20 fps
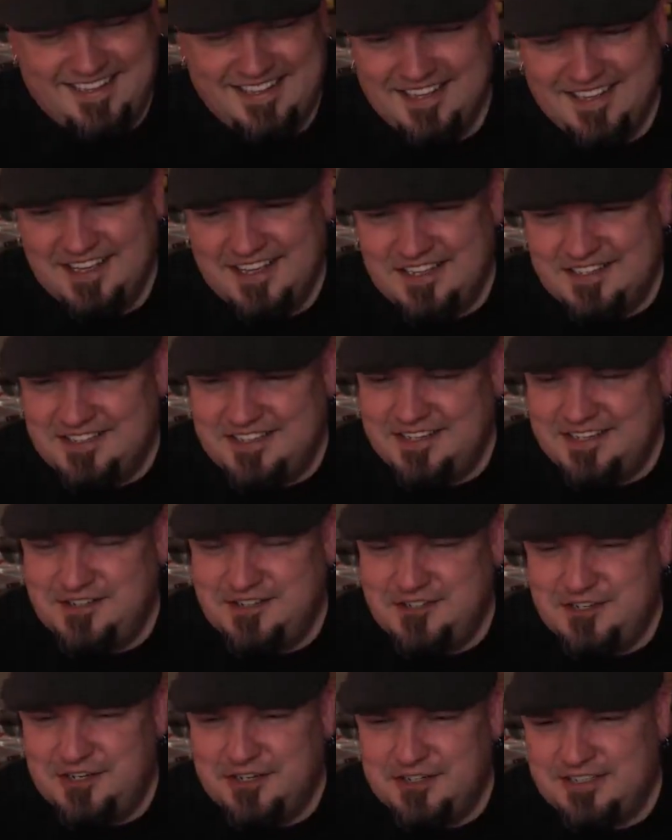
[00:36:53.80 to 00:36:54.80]
Is he in
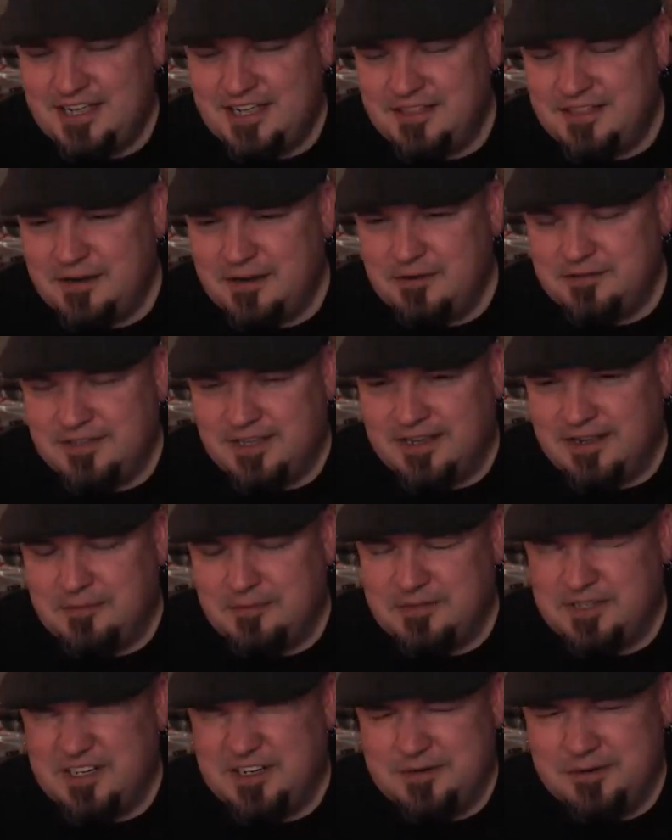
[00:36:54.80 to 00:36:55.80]
Jersey? I thought he was like
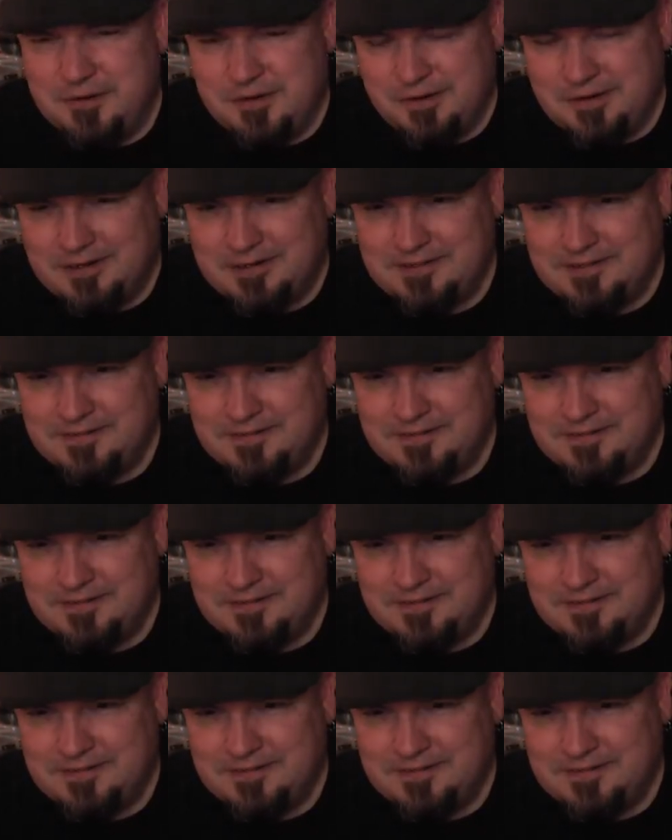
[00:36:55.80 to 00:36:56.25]
upstate New York.